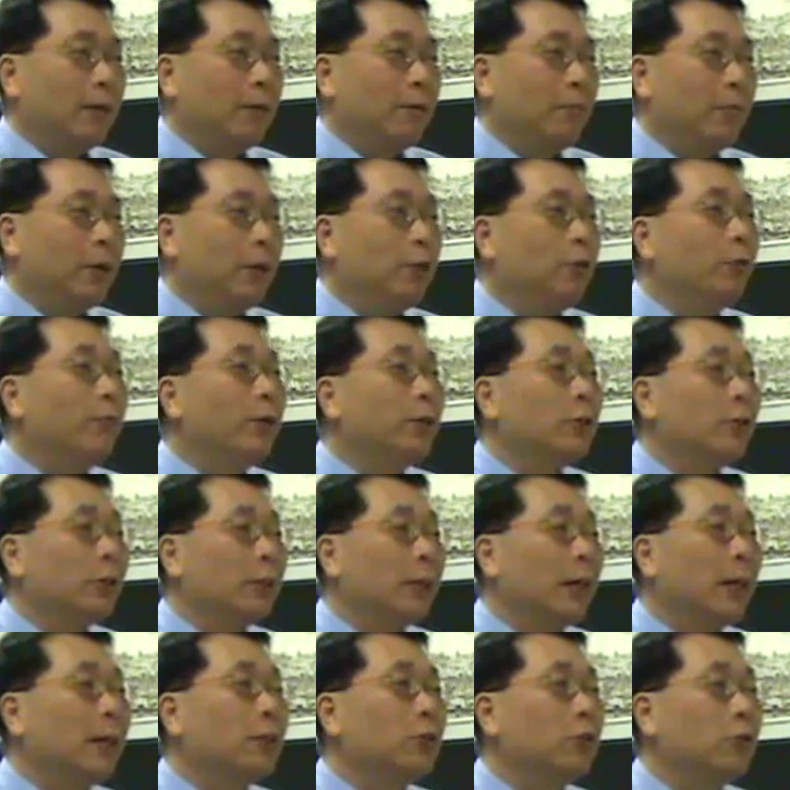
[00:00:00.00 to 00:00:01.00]
pay too much
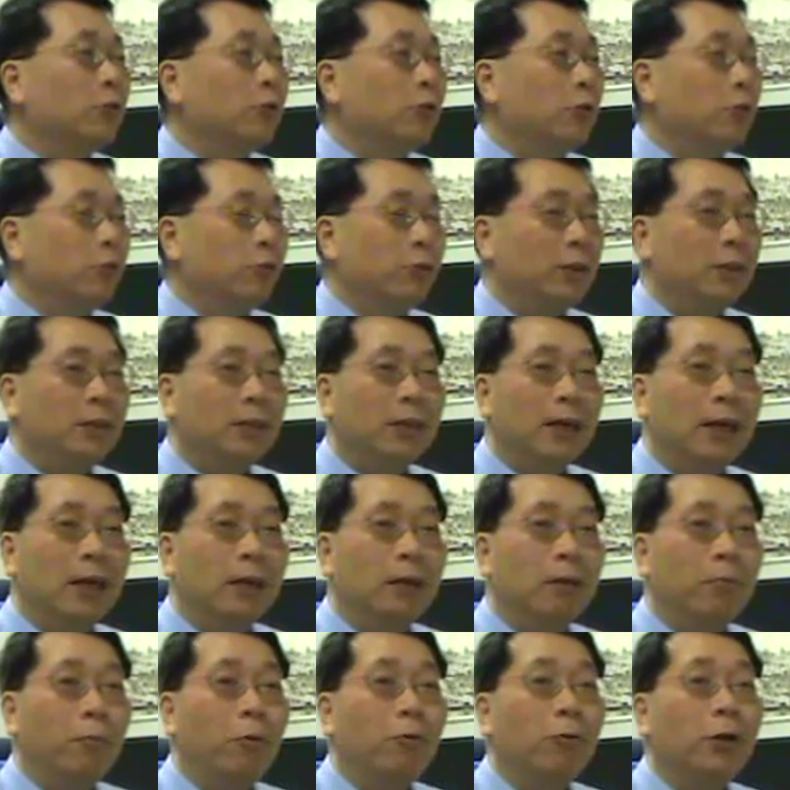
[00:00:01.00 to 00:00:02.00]
attention to this
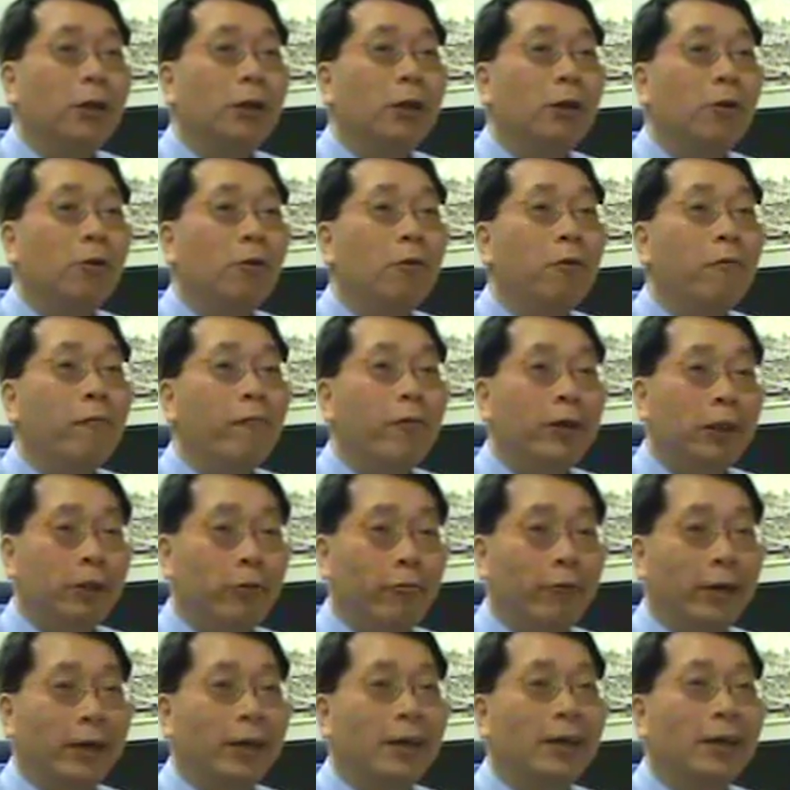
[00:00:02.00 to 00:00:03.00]
kind of political
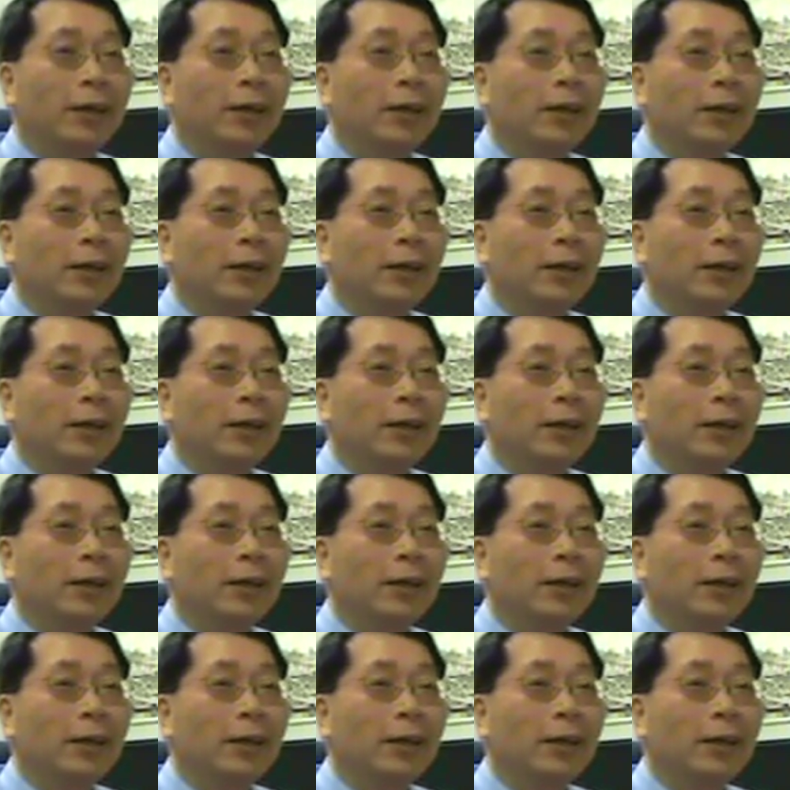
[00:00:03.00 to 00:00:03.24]
rhetoric.